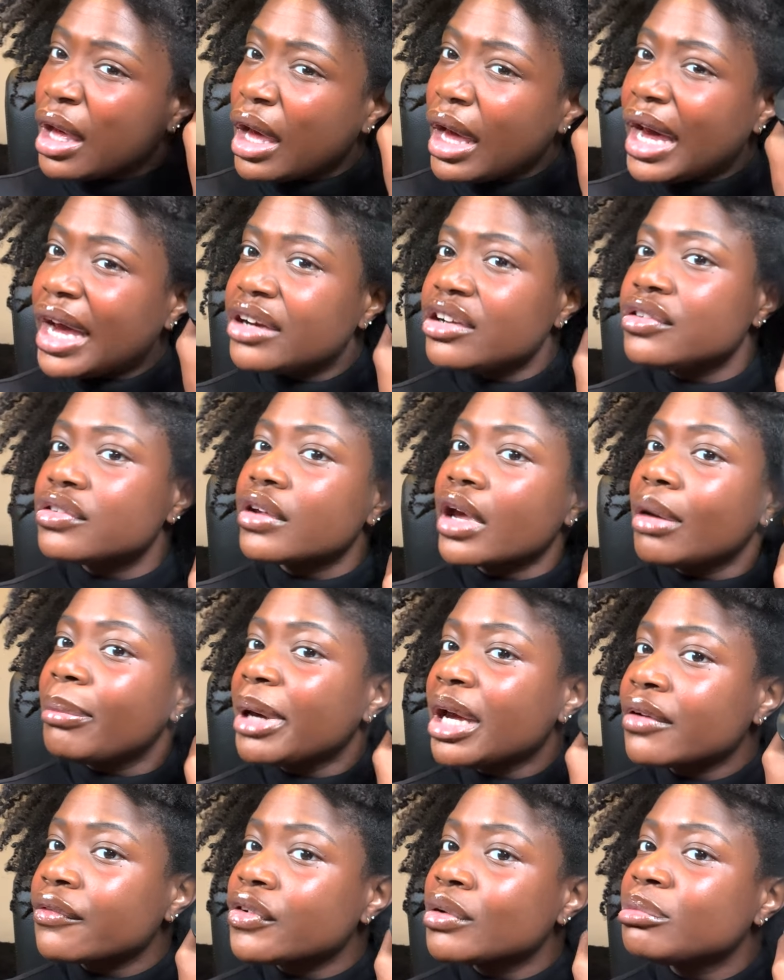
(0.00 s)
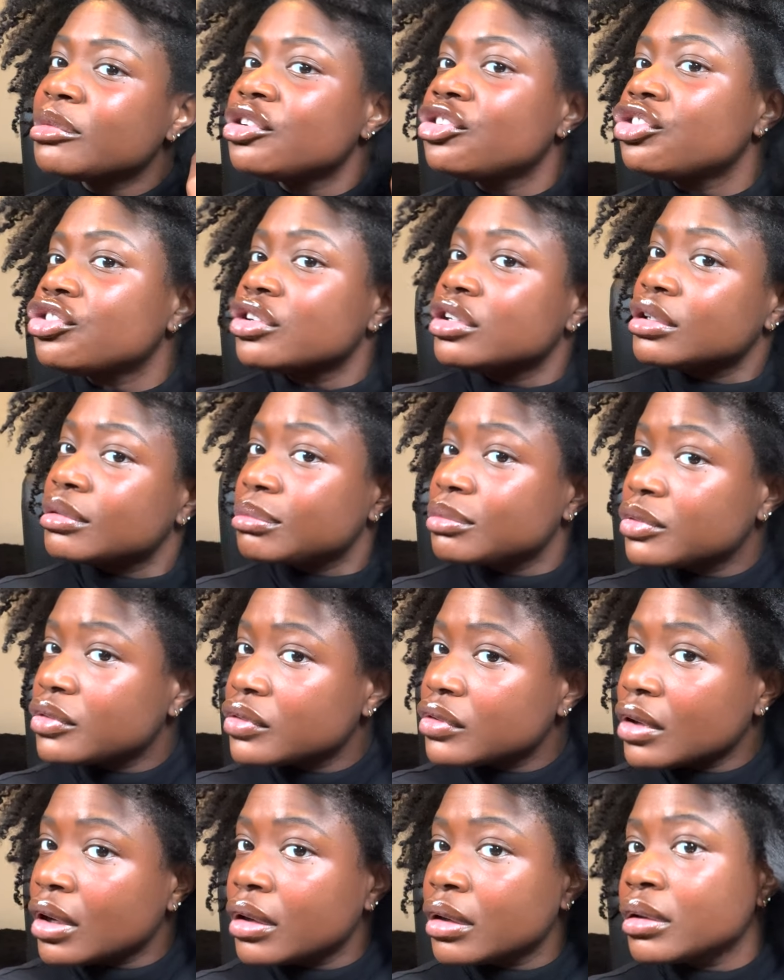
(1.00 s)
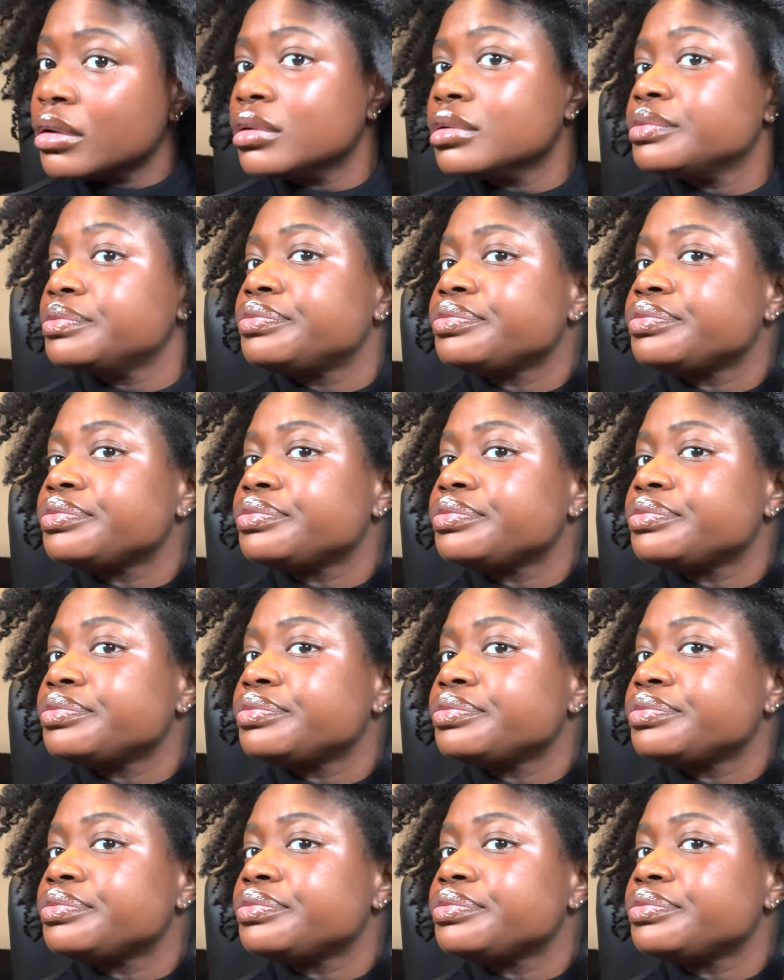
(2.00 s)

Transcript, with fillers: I just got back from the gym, so